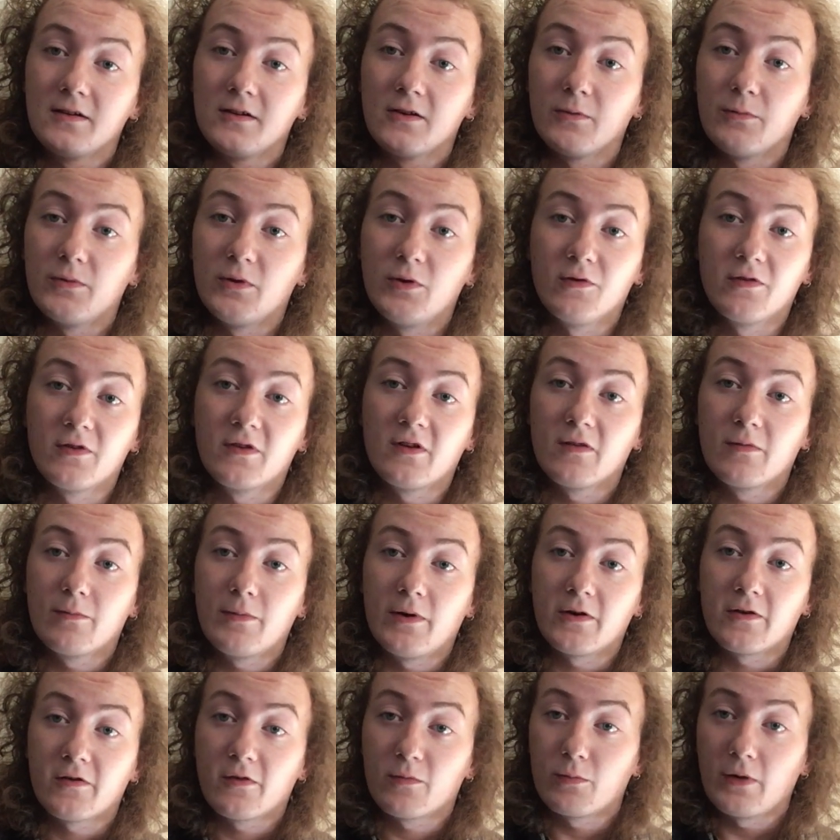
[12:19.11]
And music is
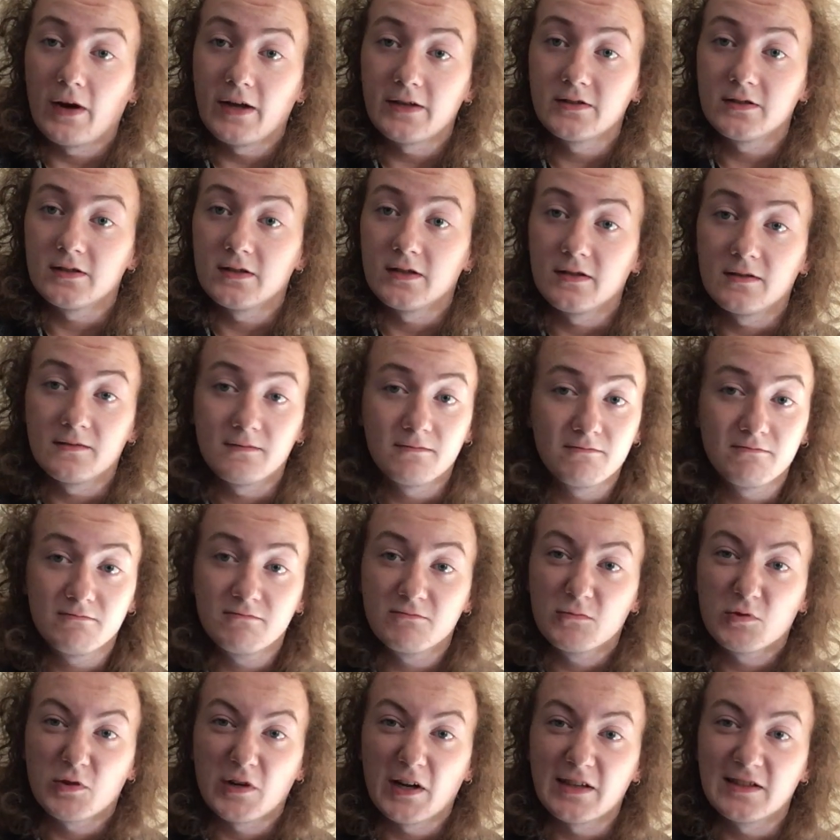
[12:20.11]
about expression,
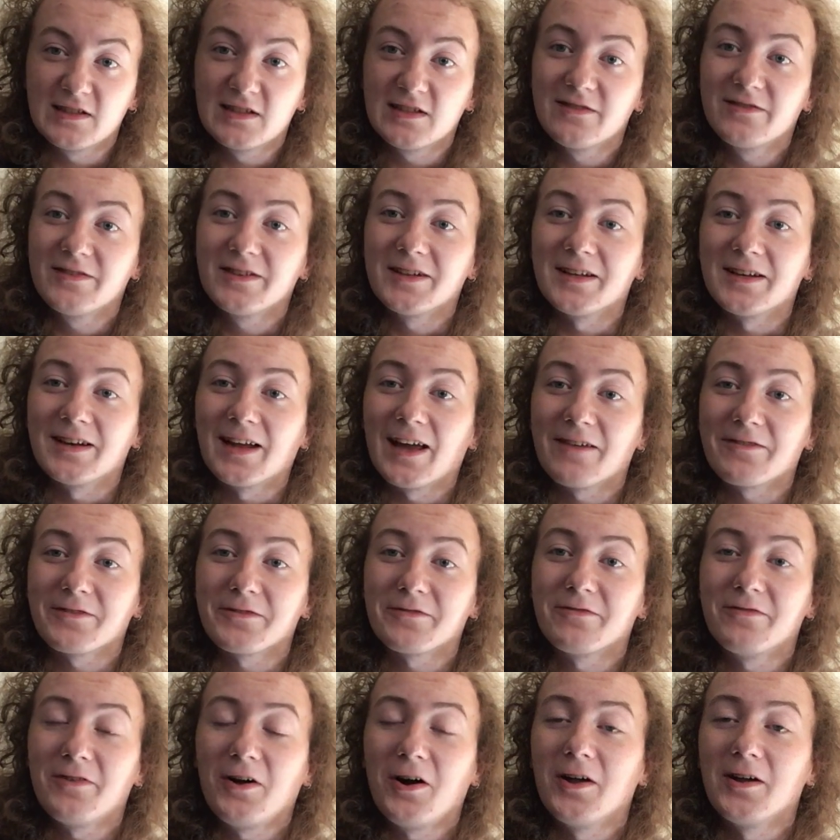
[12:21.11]
creativity, and having
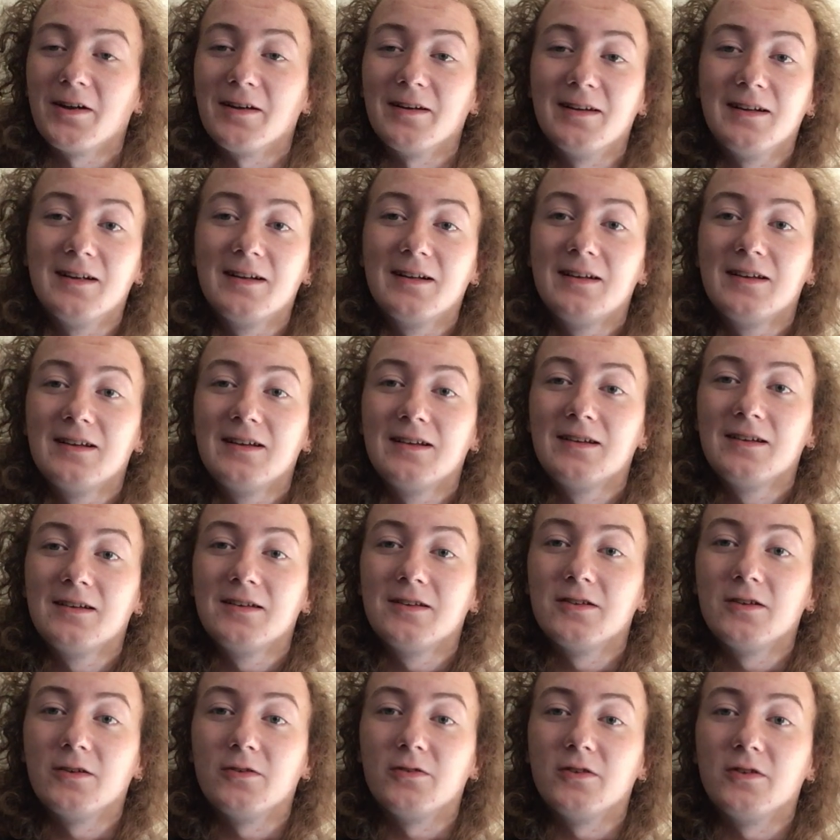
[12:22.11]
fun.
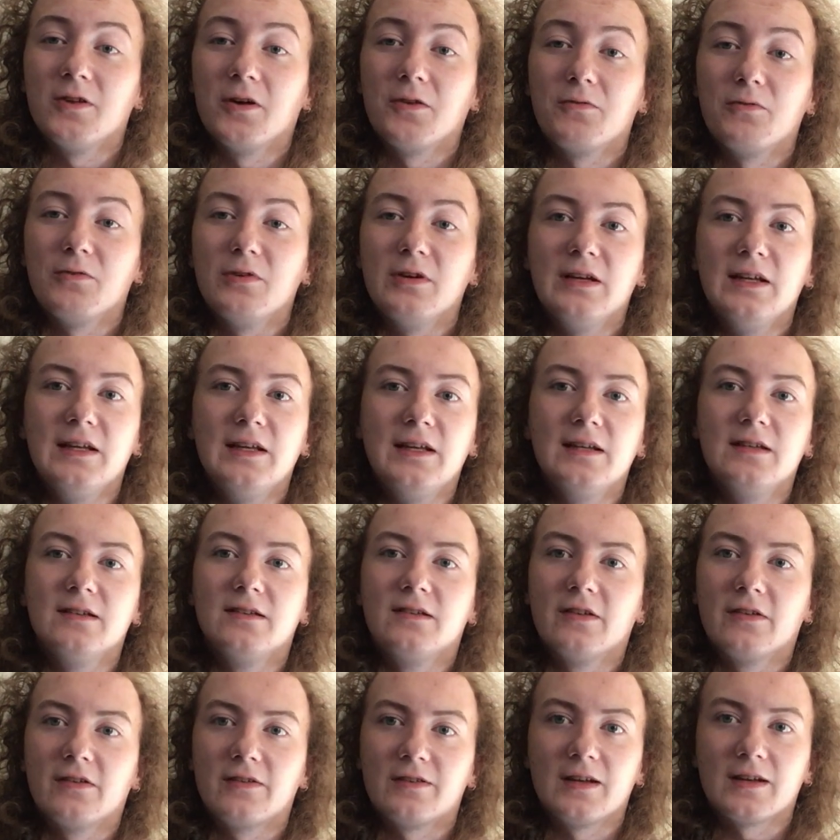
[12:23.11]
You know, you don't
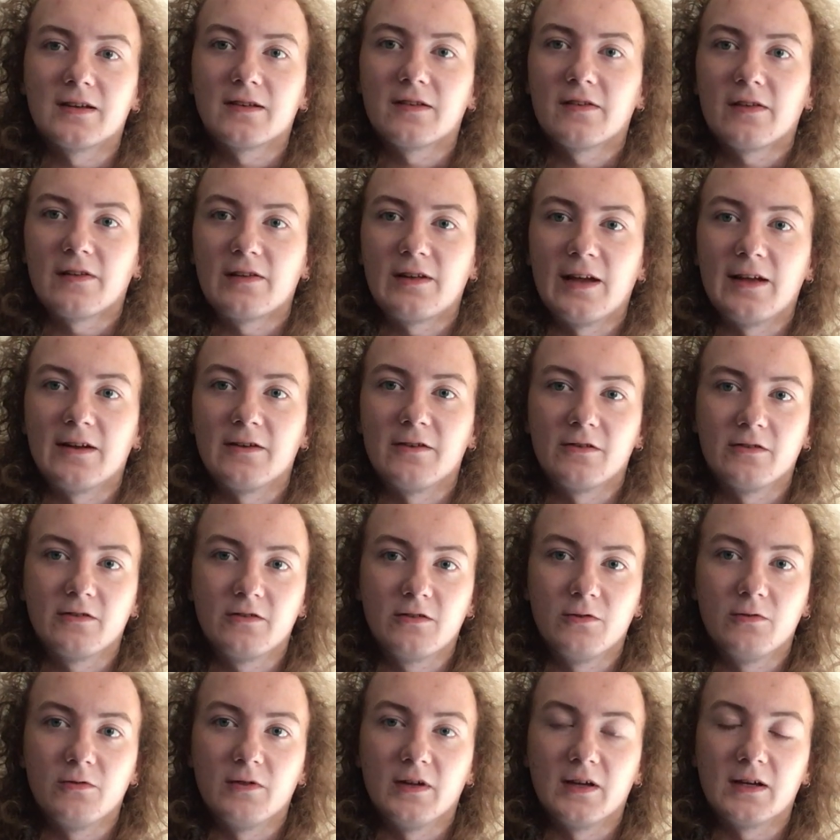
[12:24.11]
need to stick to standard
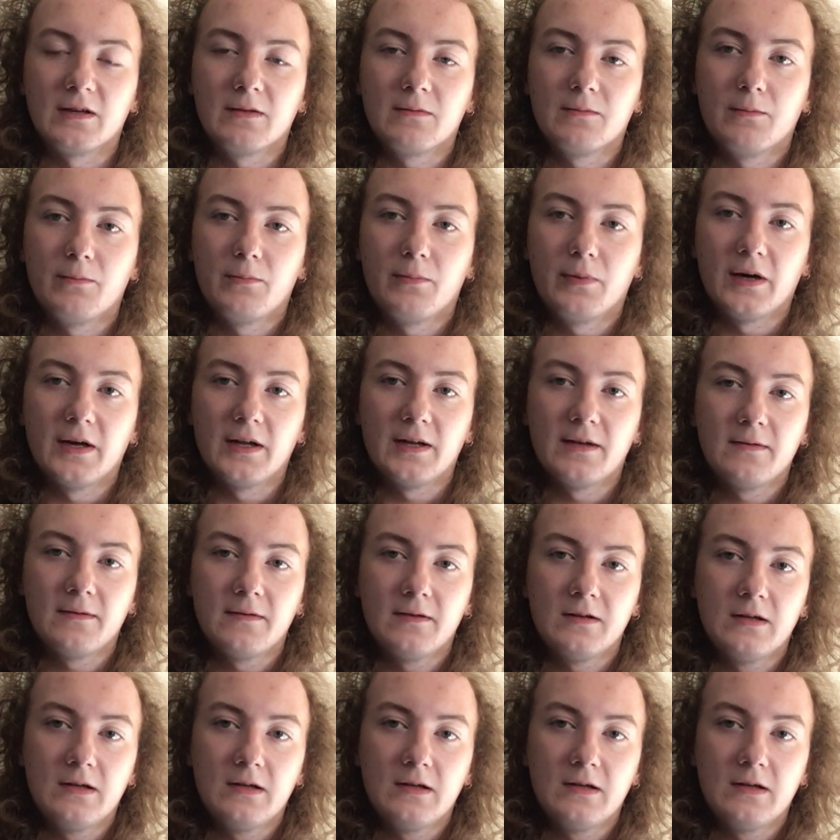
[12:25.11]
tuning, but